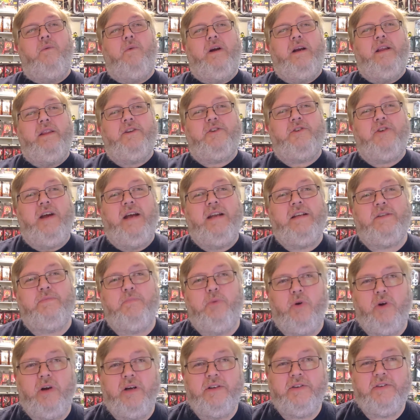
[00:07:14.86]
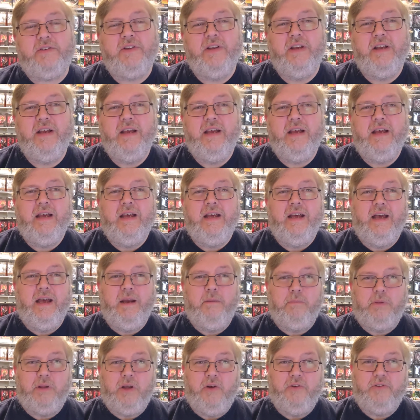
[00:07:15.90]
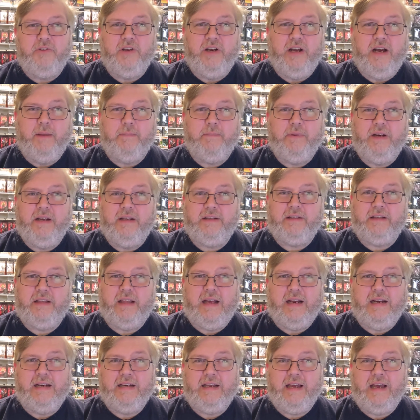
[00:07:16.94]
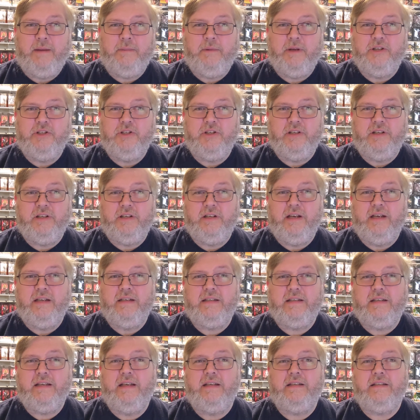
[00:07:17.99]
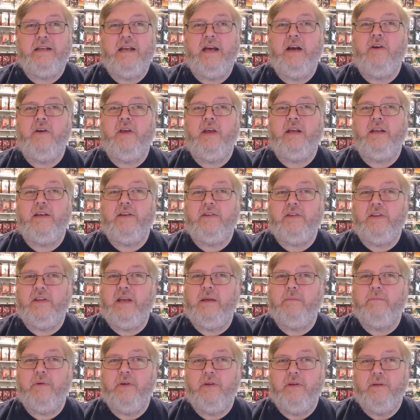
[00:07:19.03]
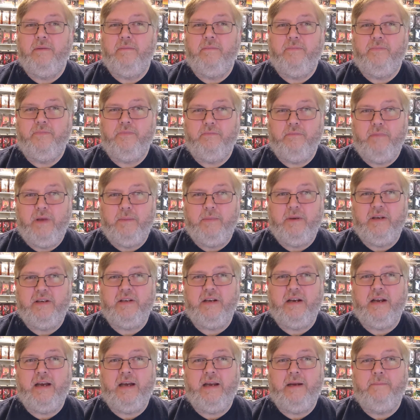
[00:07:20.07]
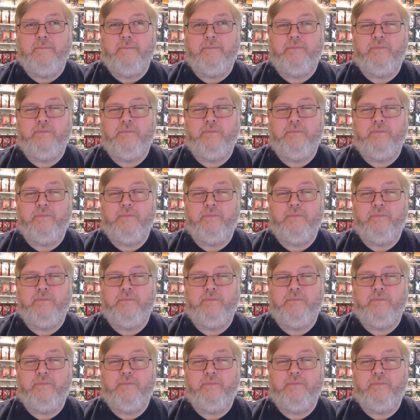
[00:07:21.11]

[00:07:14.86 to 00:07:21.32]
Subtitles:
of the transports and blows it up and does a lot of damage and says now he can sleep maybe tonight.